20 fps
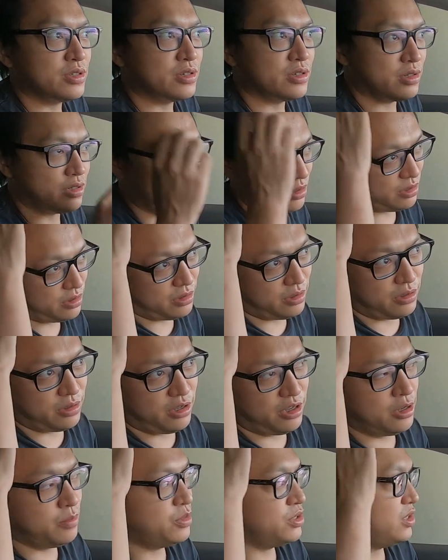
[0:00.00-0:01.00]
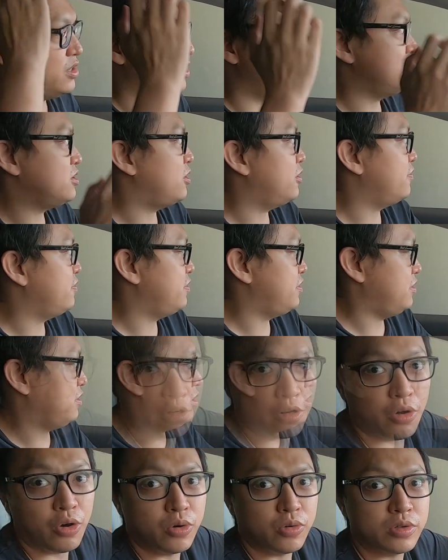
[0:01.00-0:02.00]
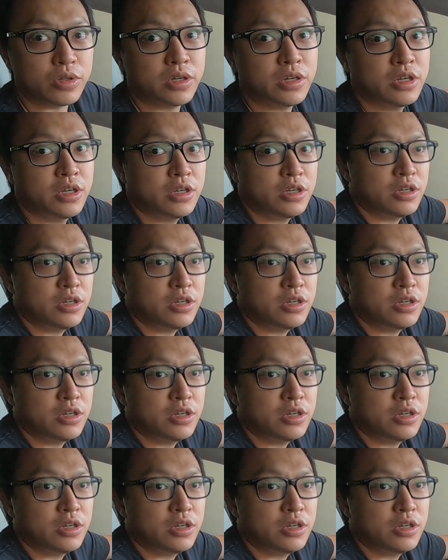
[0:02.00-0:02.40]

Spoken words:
the impedance of the load.